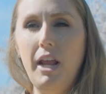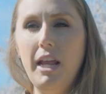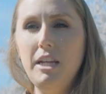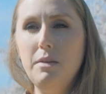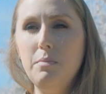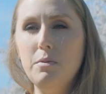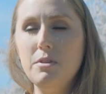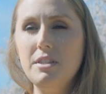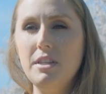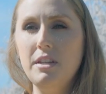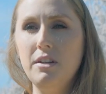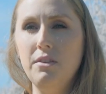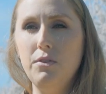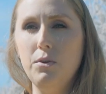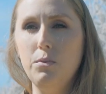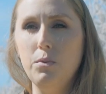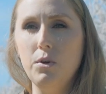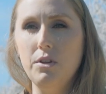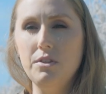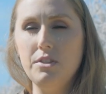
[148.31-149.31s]
80% of
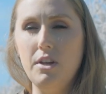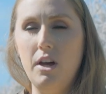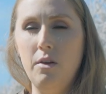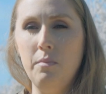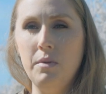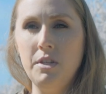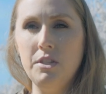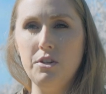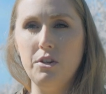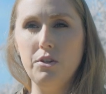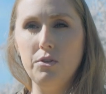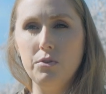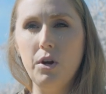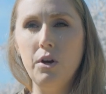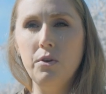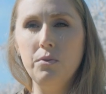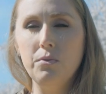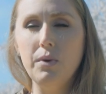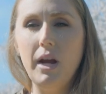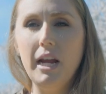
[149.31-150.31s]
the world's almonds are
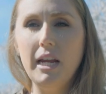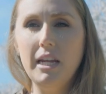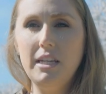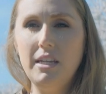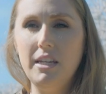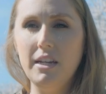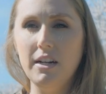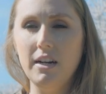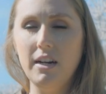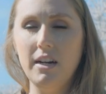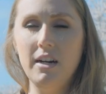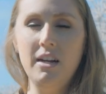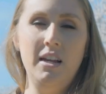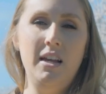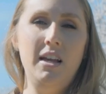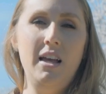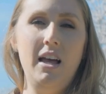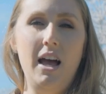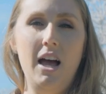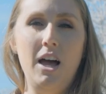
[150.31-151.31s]
grown right here
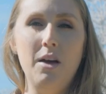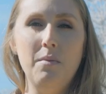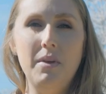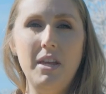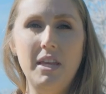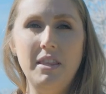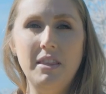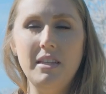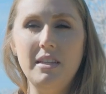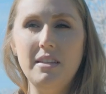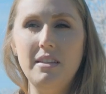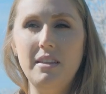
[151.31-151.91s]
in